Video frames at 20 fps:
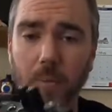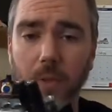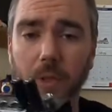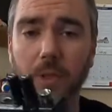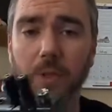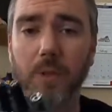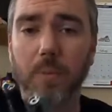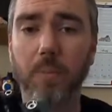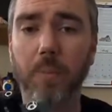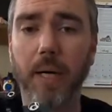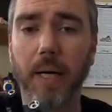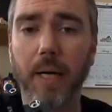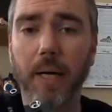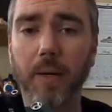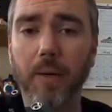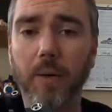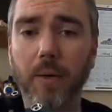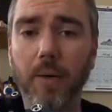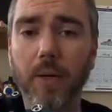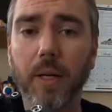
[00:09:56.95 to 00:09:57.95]
which is a
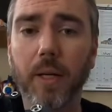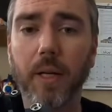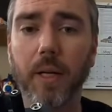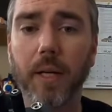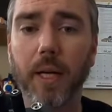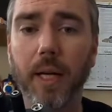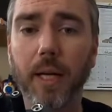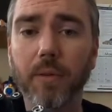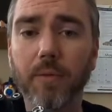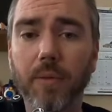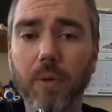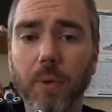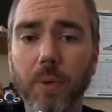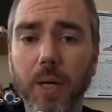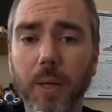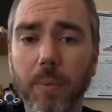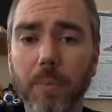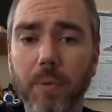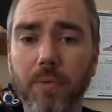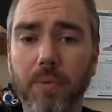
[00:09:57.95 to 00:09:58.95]
Pile headphone
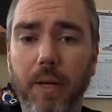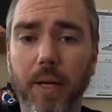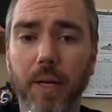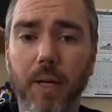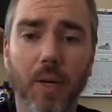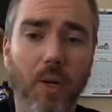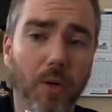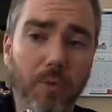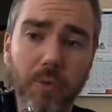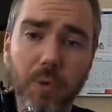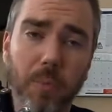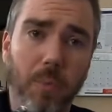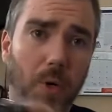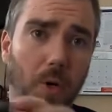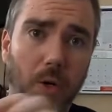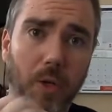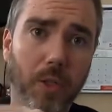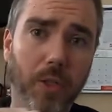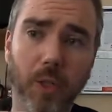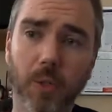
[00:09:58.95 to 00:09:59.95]
amplifier from
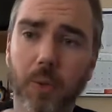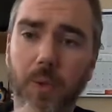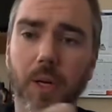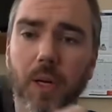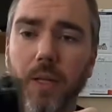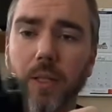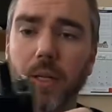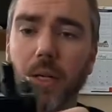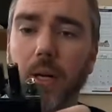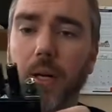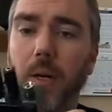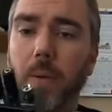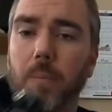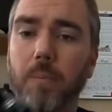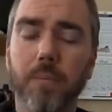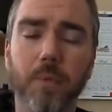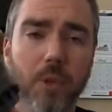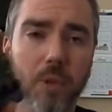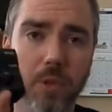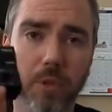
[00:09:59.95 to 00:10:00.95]

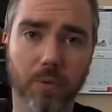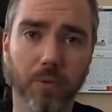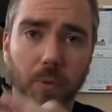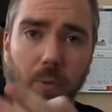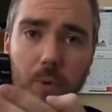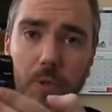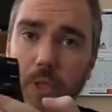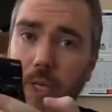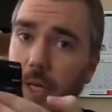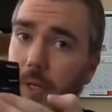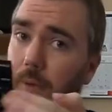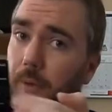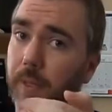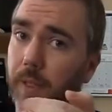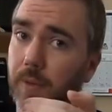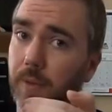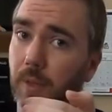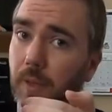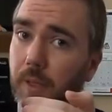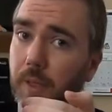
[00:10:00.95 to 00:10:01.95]
audio.com, just a 4-channel,
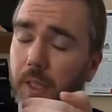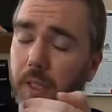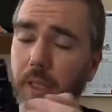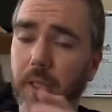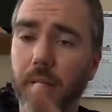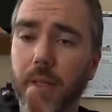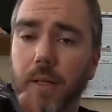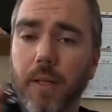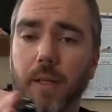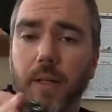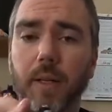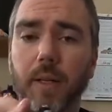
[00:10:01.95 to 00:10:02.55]
that's all I needed.